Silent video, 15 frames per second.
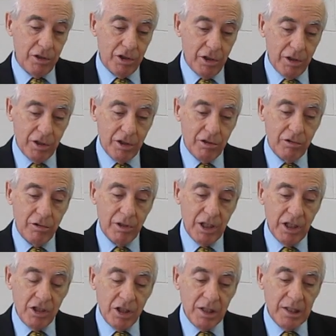church
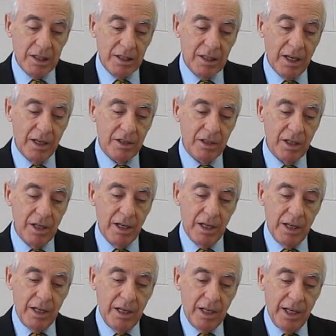traditions and such.
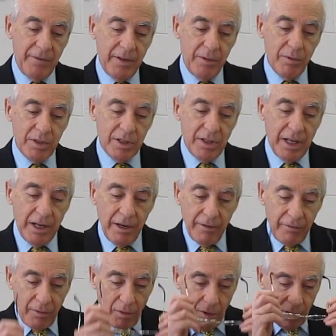If he was there
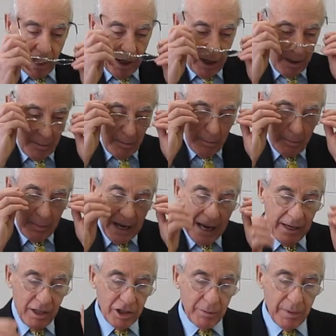for uh,
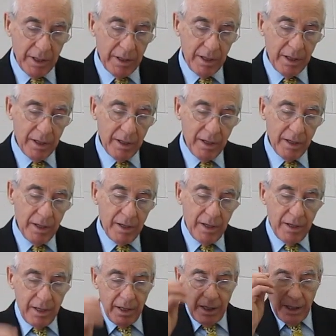banishment,
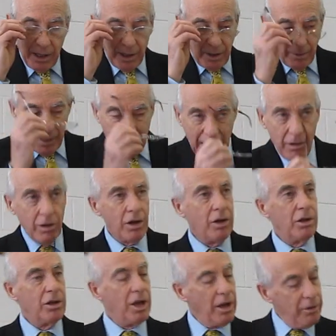uh, how
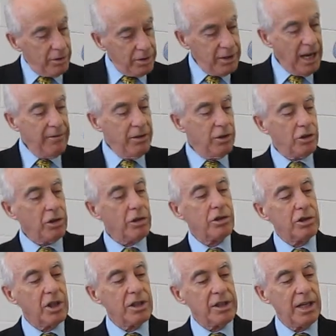could the other seven
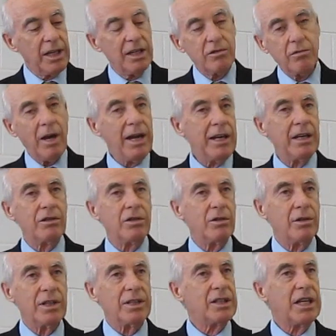churches that he's writing to
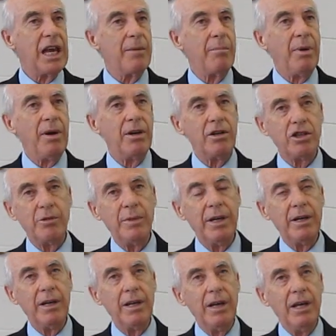escape
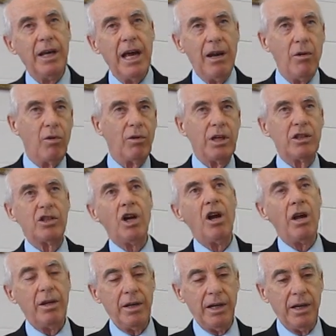punishment and only
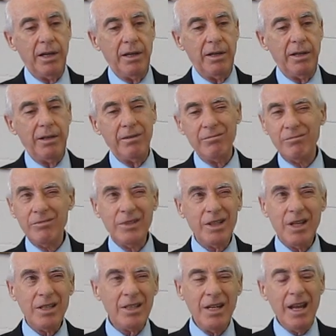John did? It
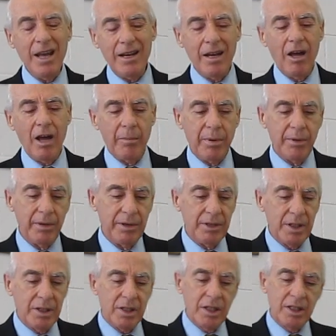doesn't add up. It
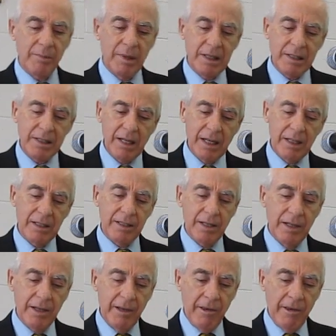just doesn't make sense.